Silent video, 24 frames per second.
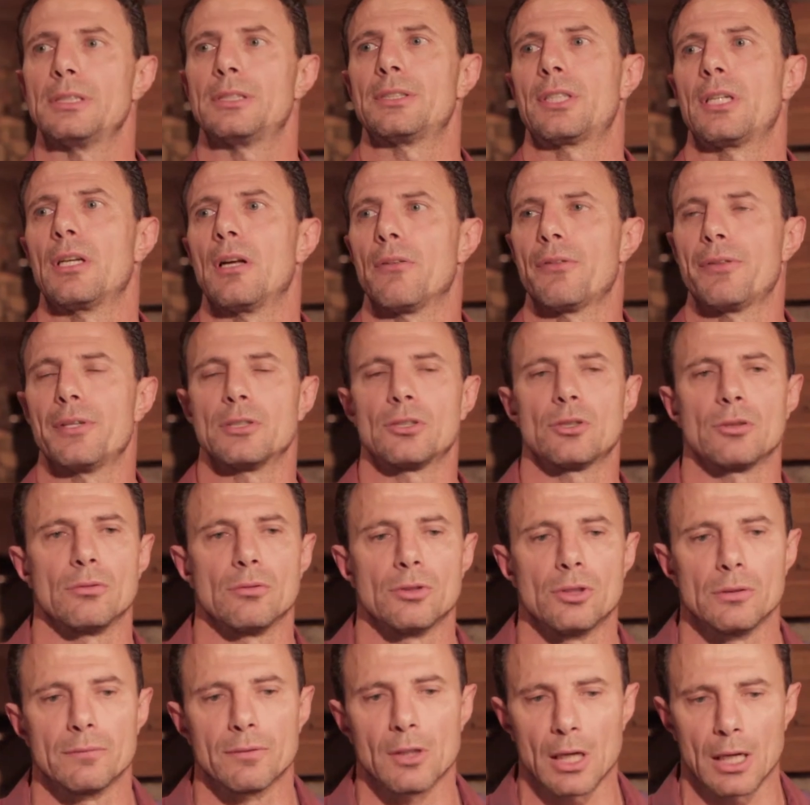There's health
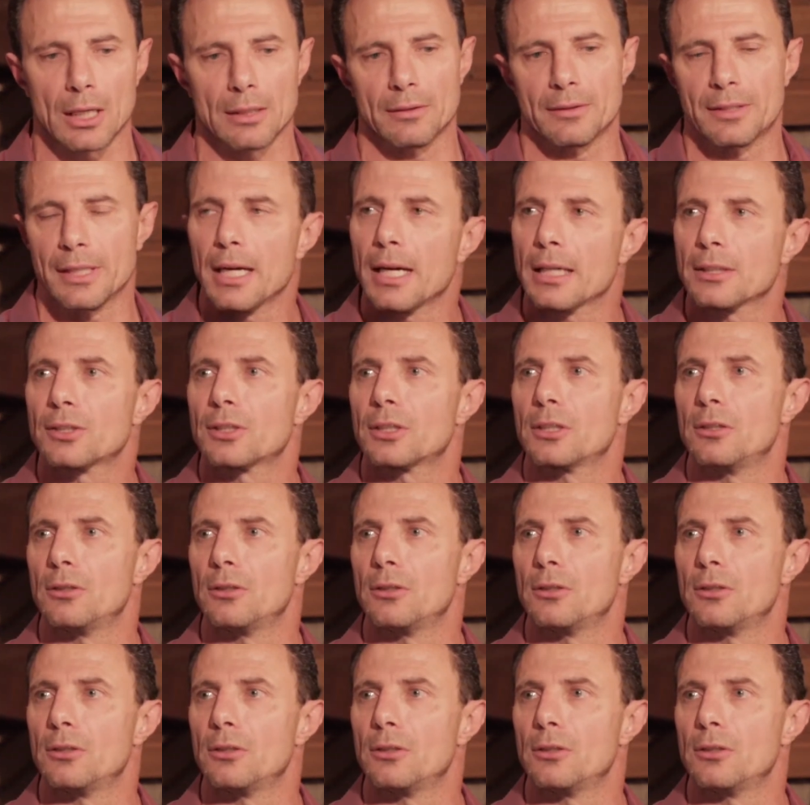issues. You've got dust,